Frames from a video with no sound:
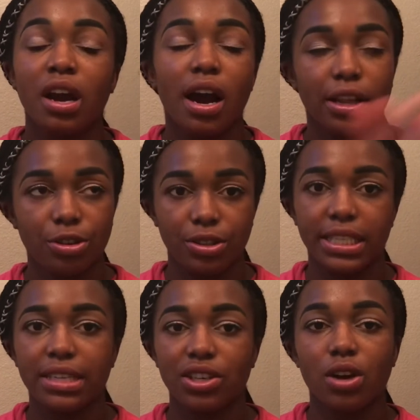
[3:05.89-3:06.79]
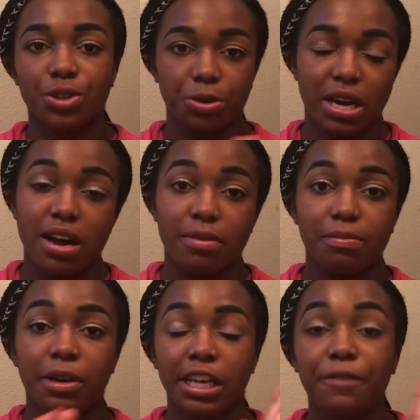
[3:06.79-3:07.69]
other states also
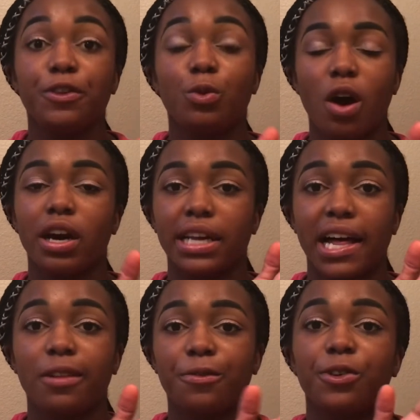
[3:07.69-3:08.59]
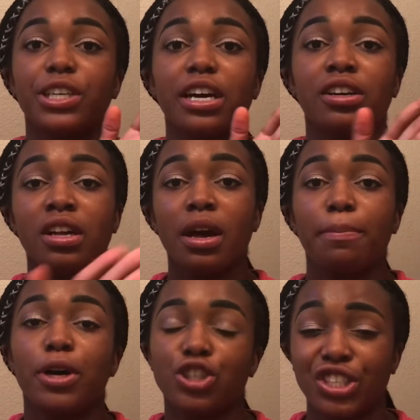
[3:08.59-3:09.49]
come, but if you are in California,
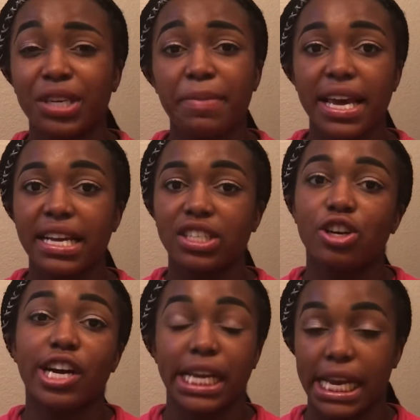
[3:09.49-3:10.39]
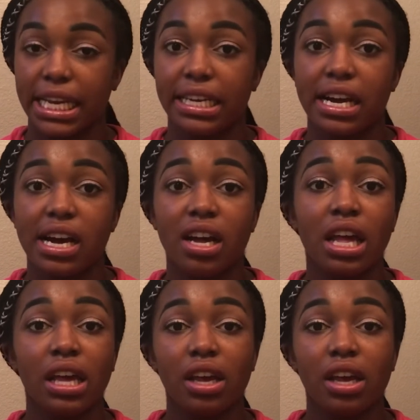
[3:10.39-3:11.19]
push to make it to Arcadia